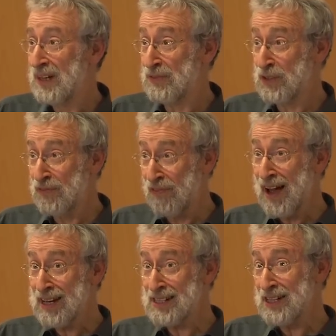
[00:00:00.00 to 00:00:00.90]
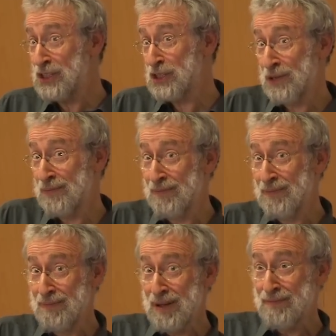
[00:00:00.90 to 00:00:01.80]
If you divide integer
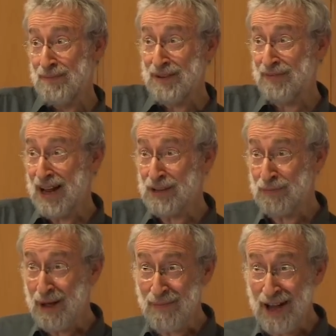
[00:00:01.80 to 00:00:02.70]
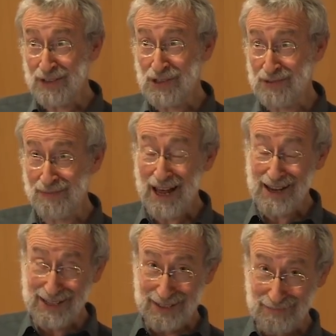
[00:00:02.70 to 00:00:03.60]
min value by